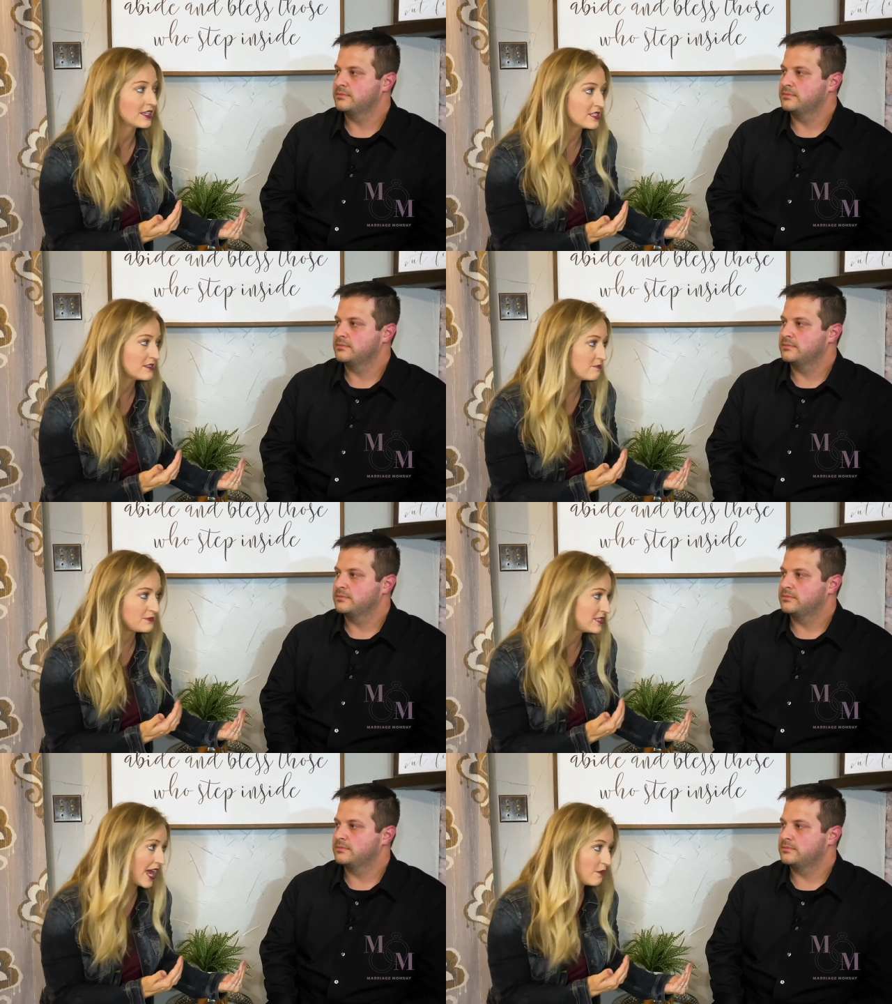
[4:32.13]
Speaker 1: to
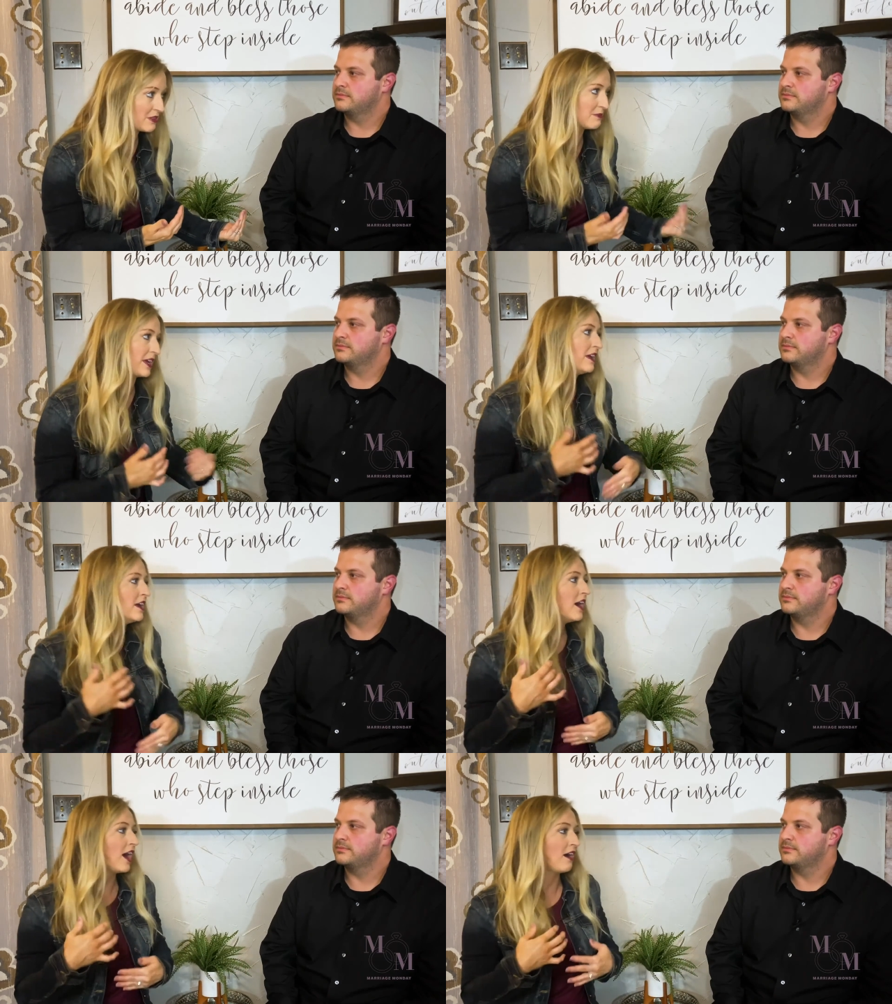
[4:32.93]
stay with me?
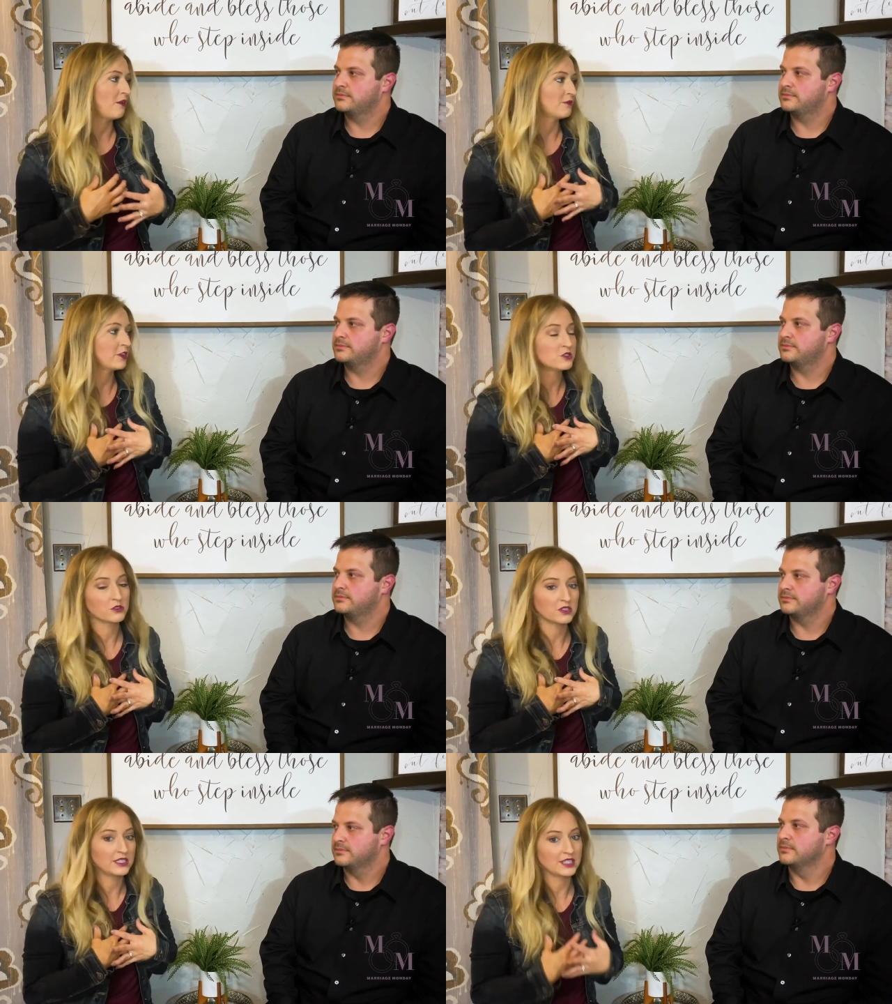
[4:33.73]
Um, those
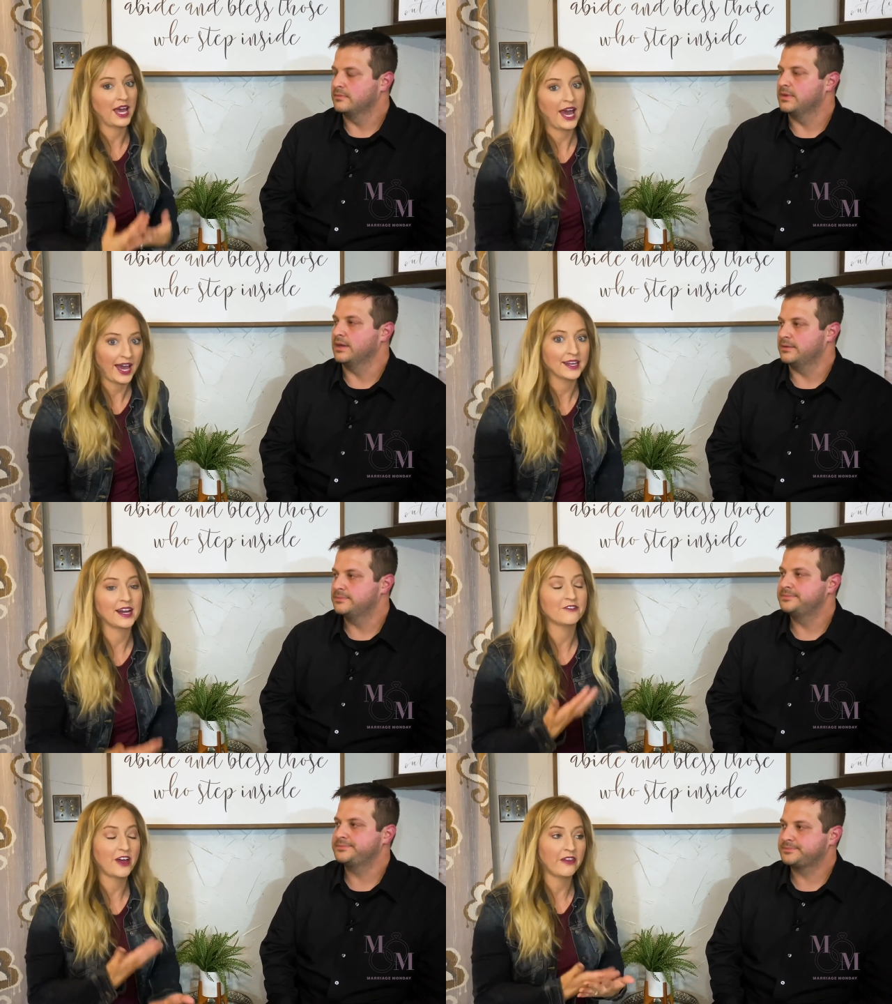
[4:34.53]
were things I had, yeah. and
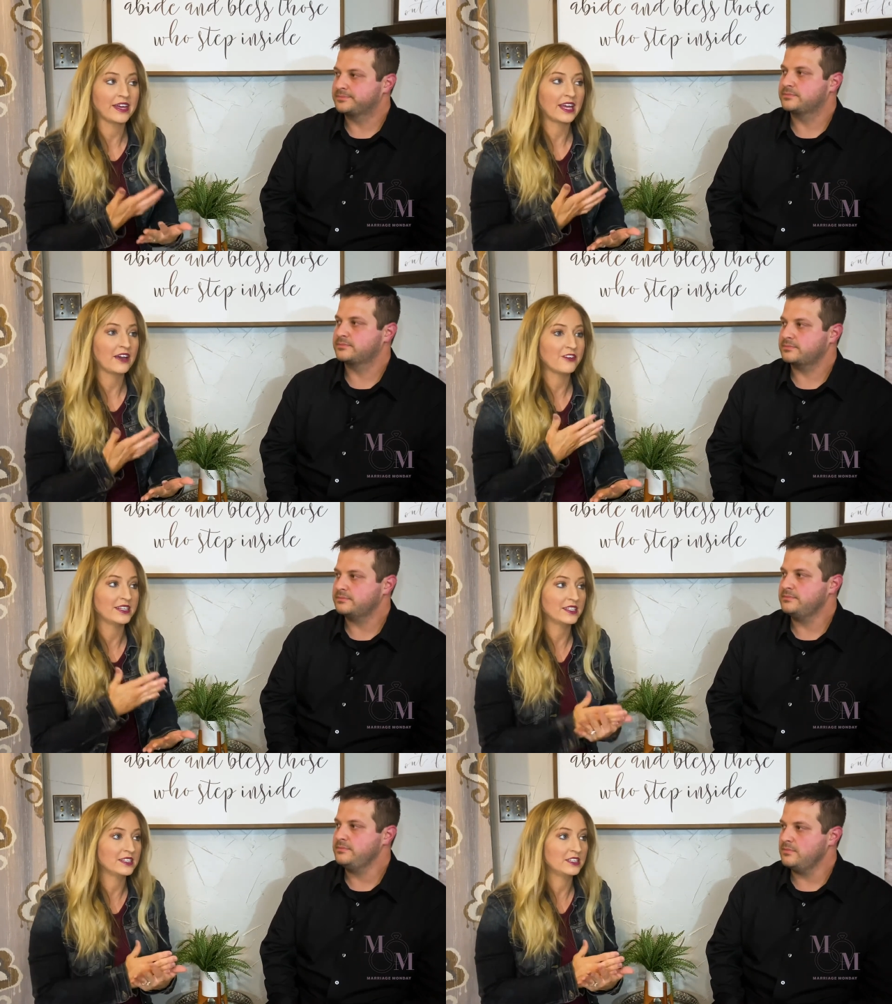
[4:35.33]
I felt like if I
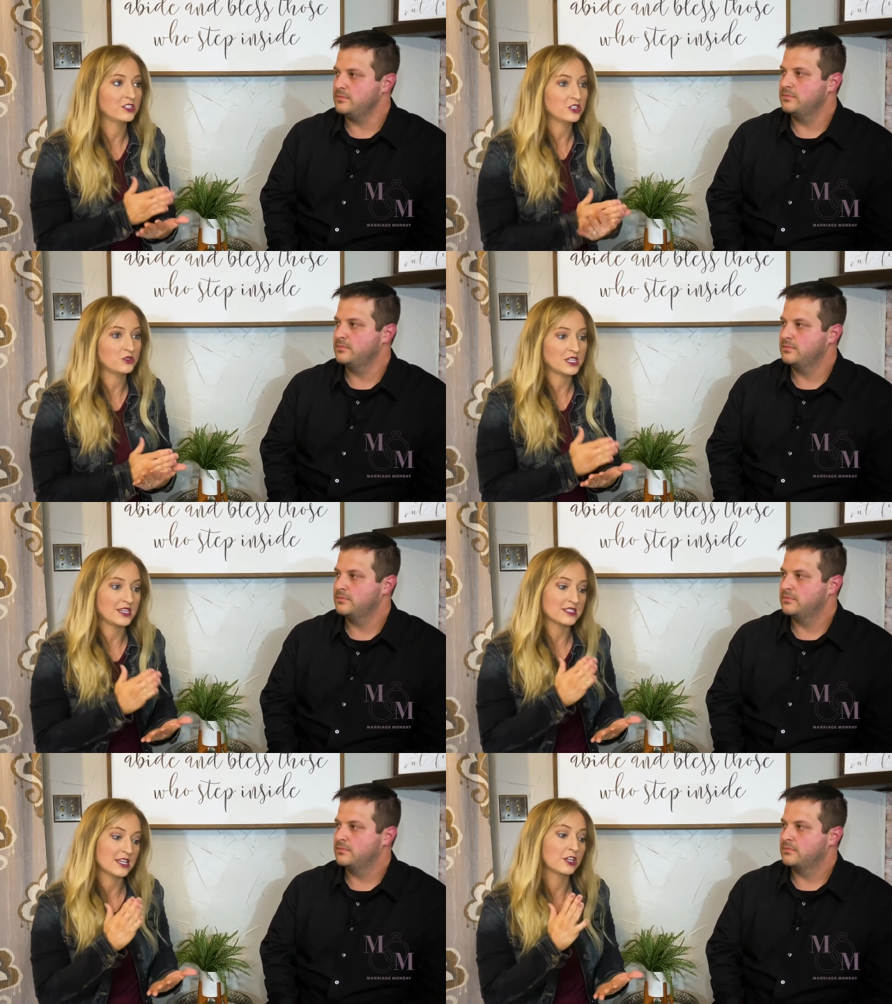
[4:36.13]
didn't do
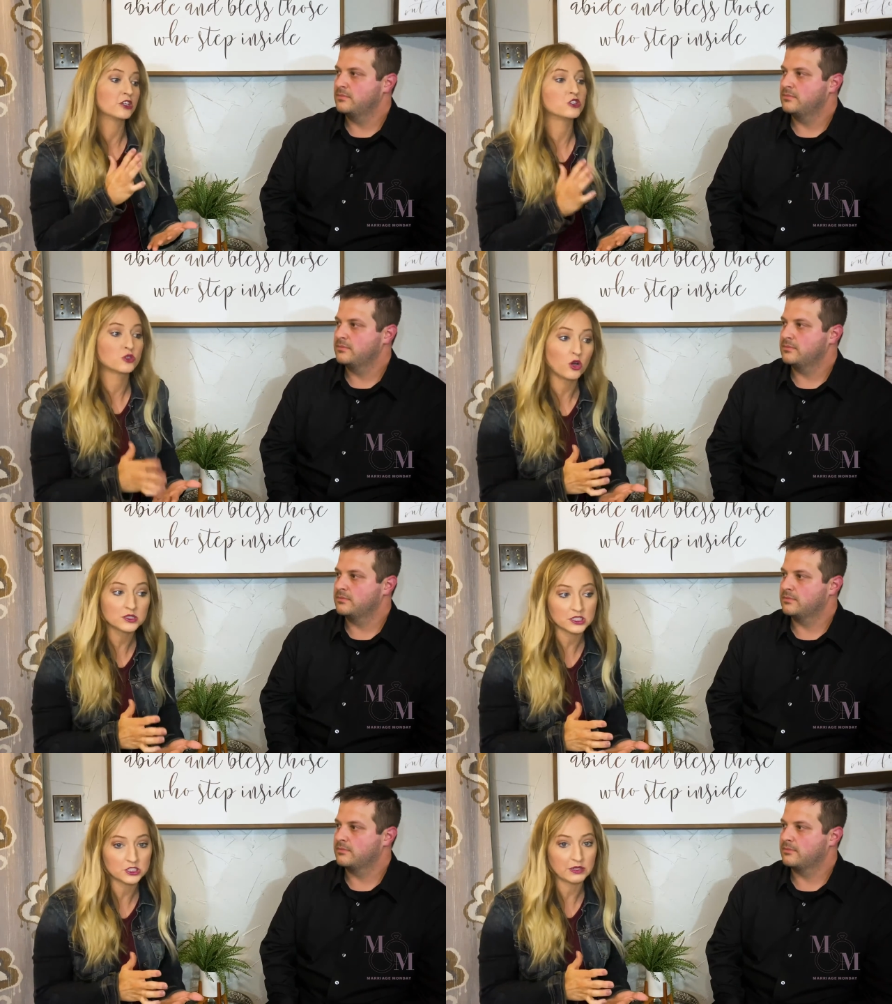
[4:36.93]
things and control
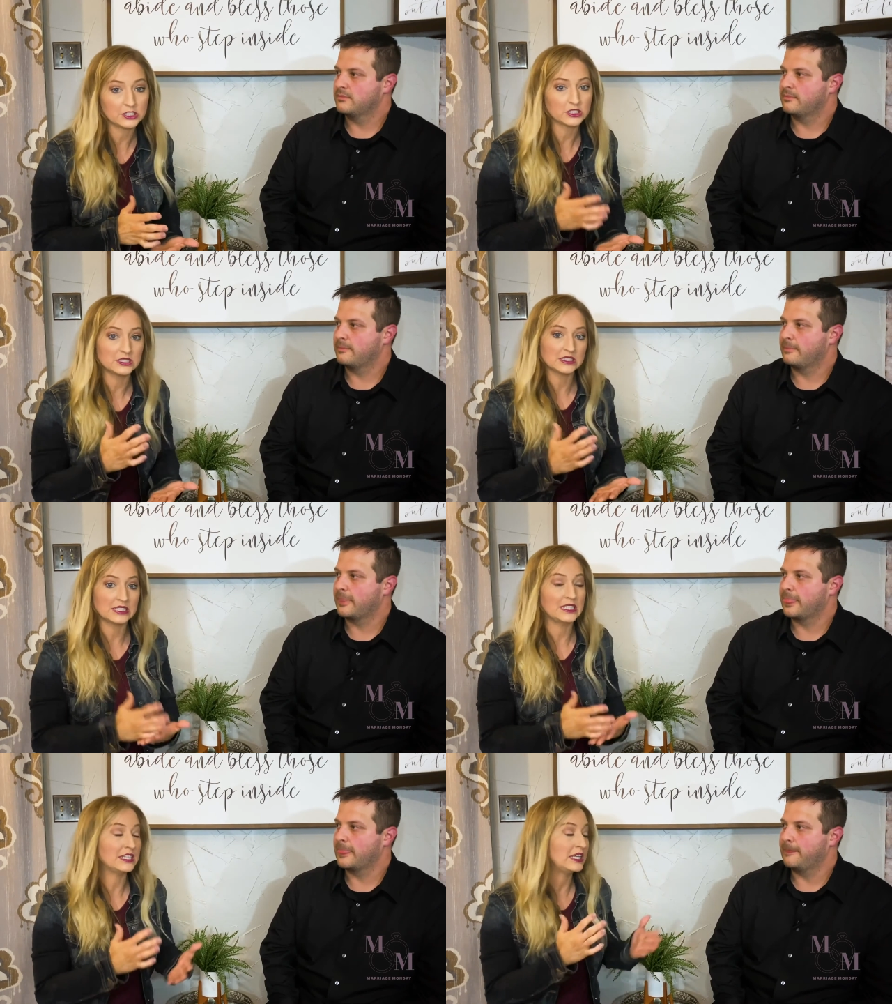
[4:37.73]
situations,
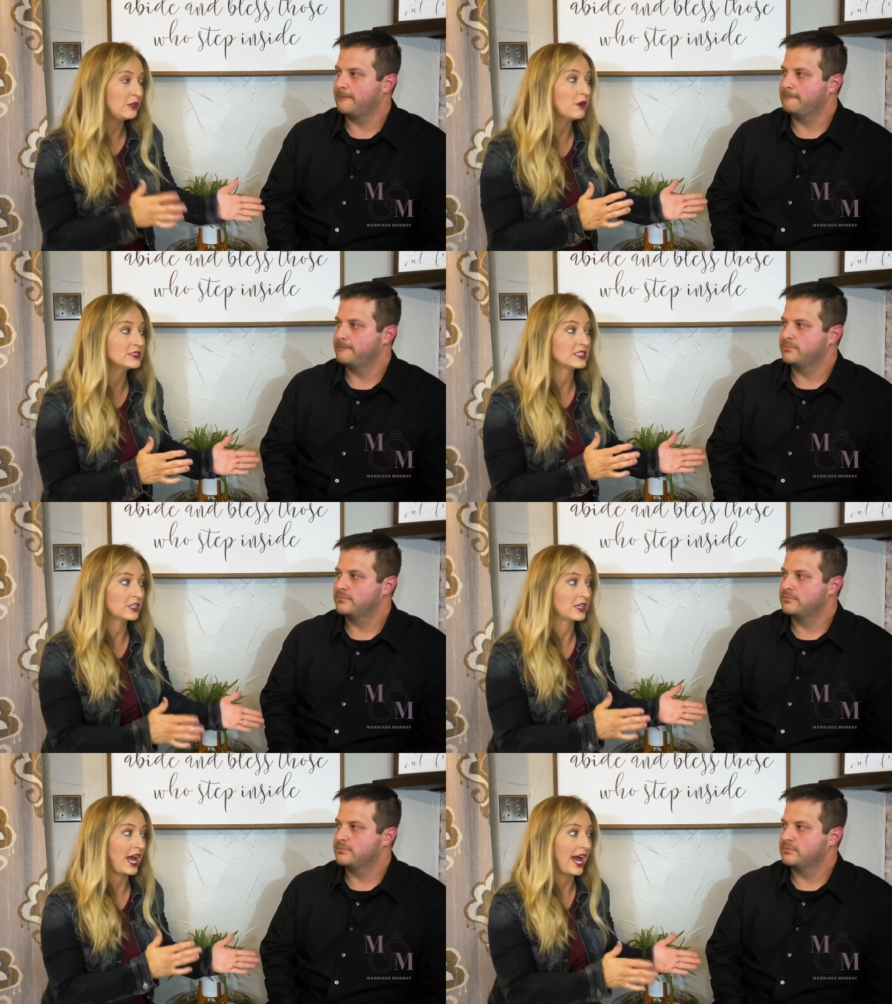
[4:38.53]
then he wasn't
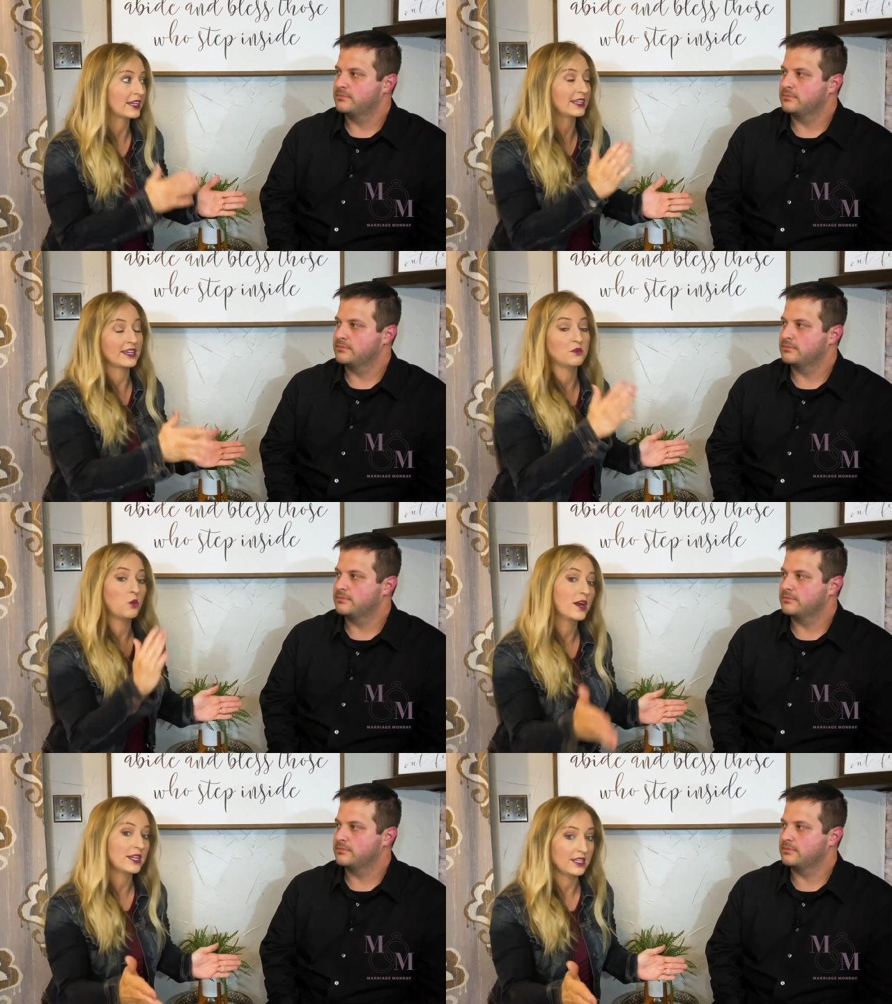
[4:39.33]
going to act like I
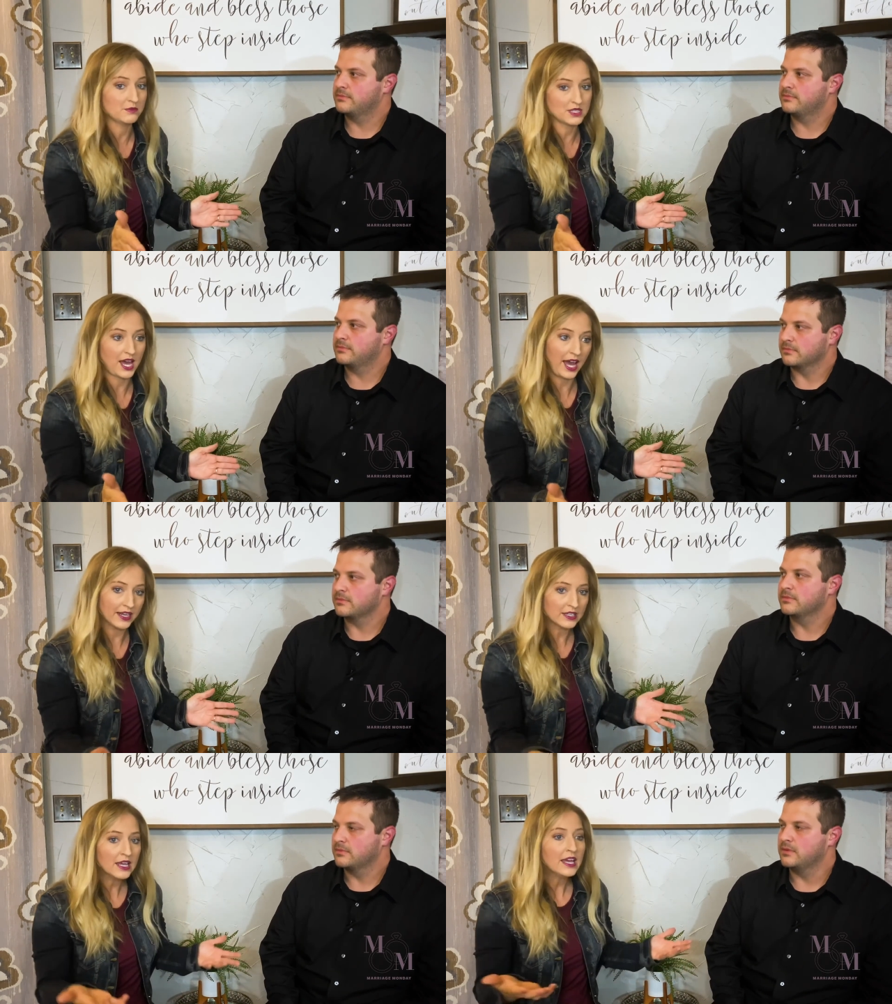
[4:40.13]
wanted him to act.